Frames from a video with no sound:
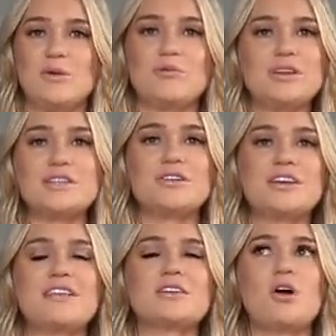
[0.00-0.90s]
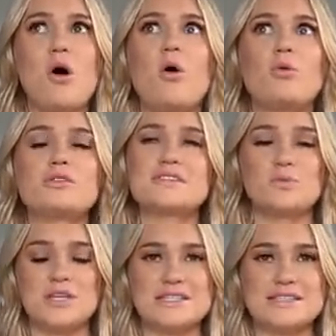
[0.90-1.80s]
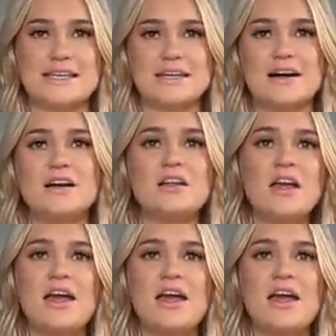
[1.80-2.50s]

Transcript: we really don't get the coldest winters here.